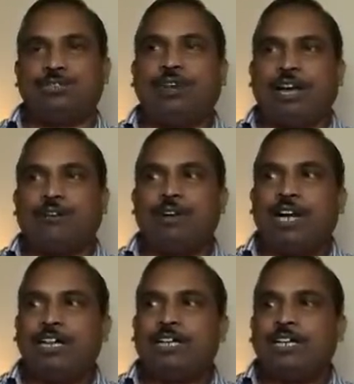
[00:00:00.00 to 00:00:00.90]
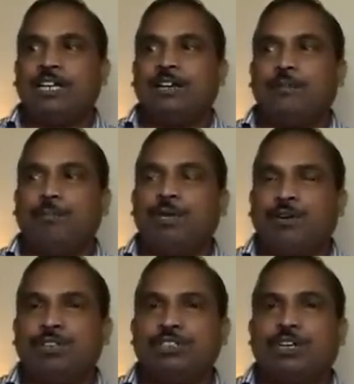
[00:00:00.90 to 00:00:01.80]
So aconite,
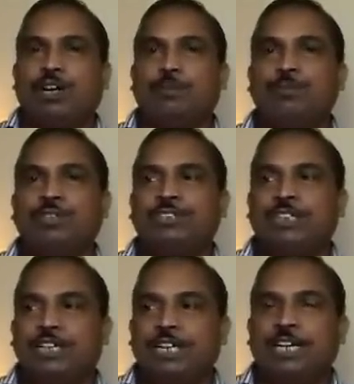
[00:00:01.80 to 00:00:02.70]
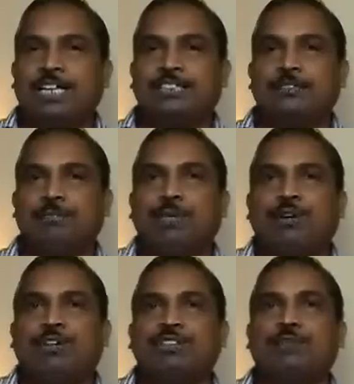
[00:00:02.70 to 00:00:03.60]
because of the suddenness,
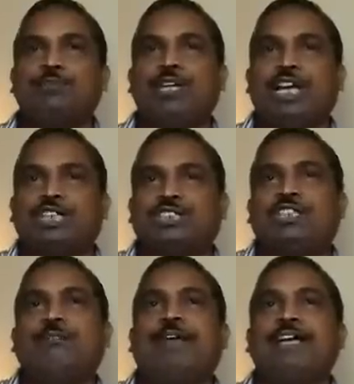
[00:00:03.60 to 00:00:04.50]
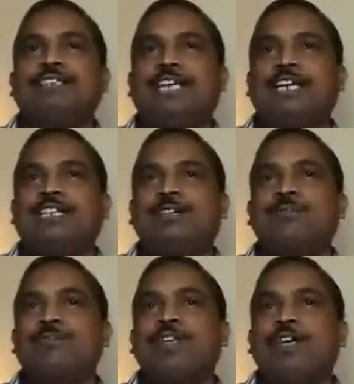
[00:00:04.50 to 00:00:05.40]
because of the extreme
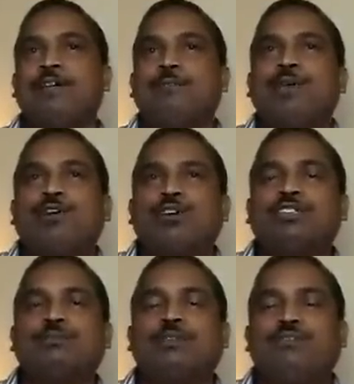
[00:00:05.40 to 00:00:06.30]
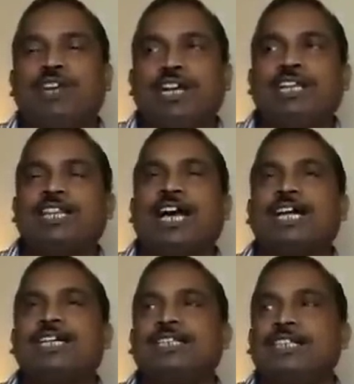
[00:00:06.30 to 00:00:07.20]
anxiety, because of the feeling
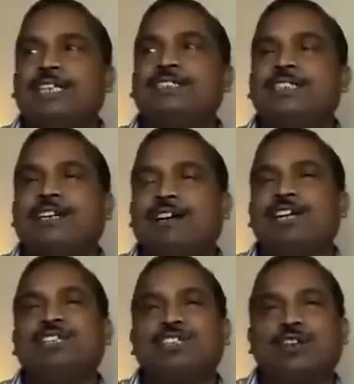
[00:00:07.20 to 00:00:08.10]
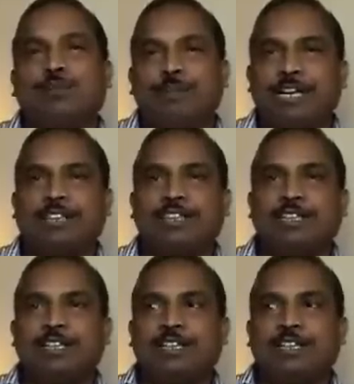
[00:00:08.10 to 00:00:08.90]
that he is in a condition of death,